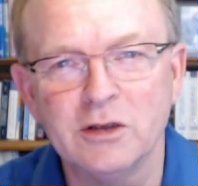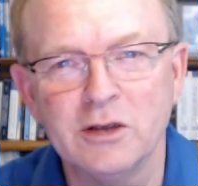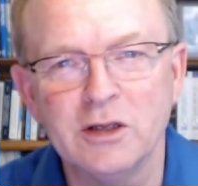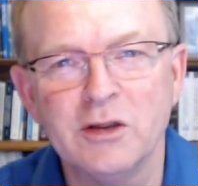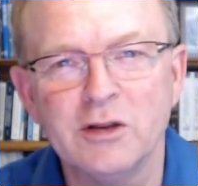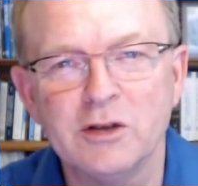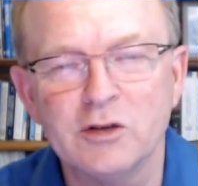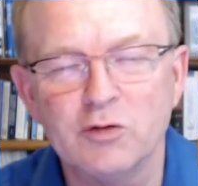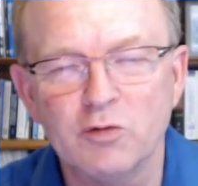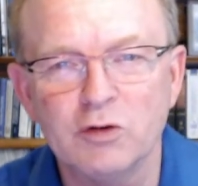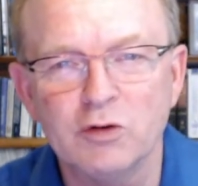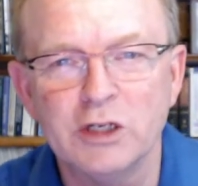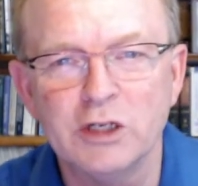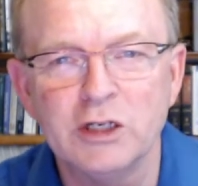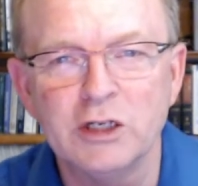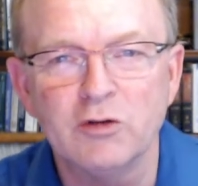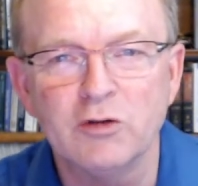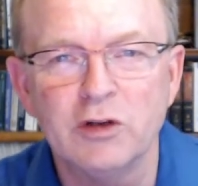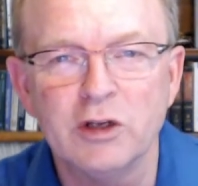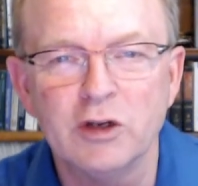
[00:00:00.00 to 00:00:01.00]
in this
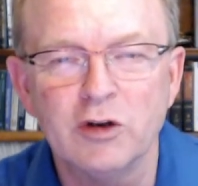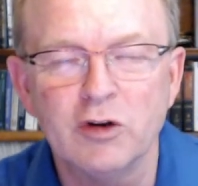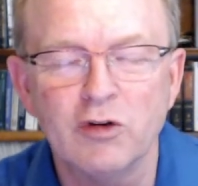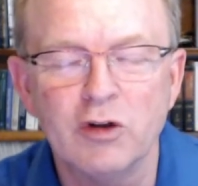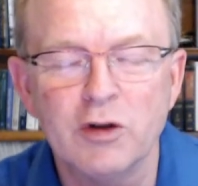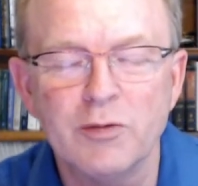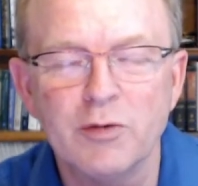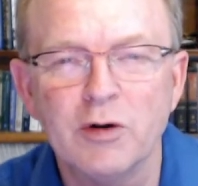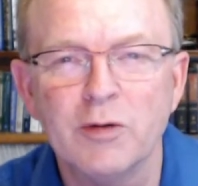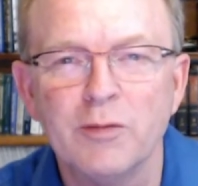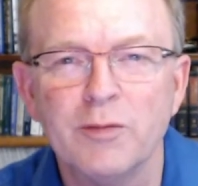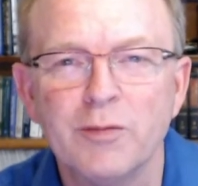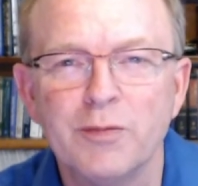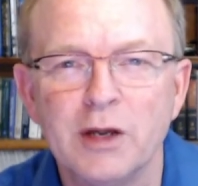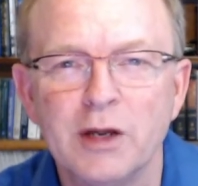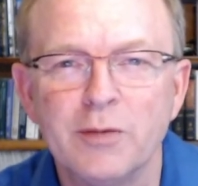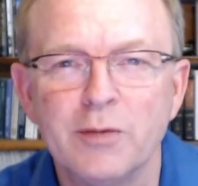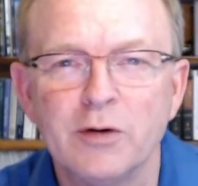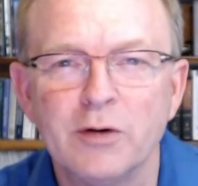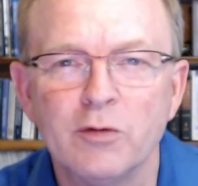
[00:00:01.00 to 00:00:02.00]
rotational equilibrium
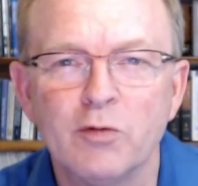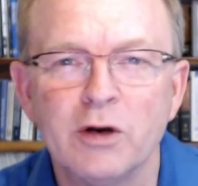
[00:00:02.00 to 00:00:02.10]
paper,